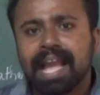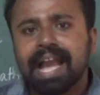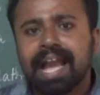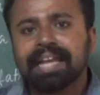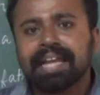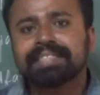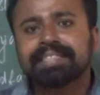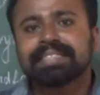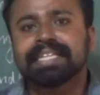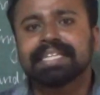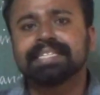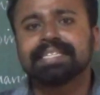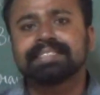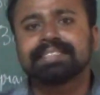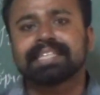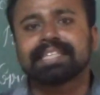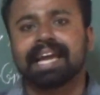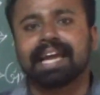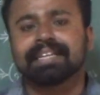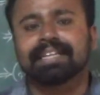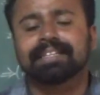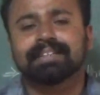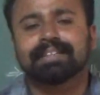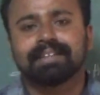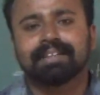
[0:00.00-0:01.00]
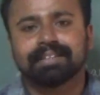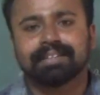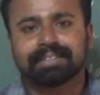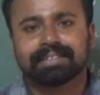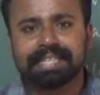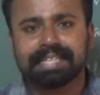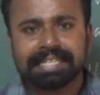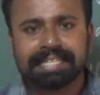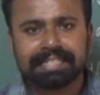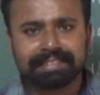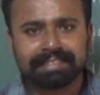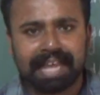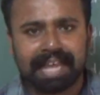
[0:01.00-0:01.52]
and think
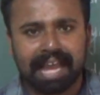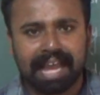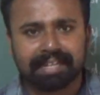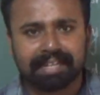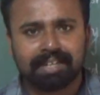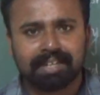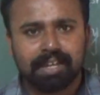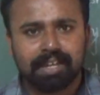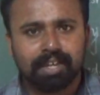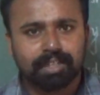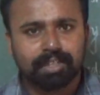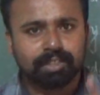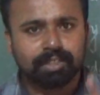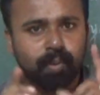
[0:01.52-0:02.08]
that.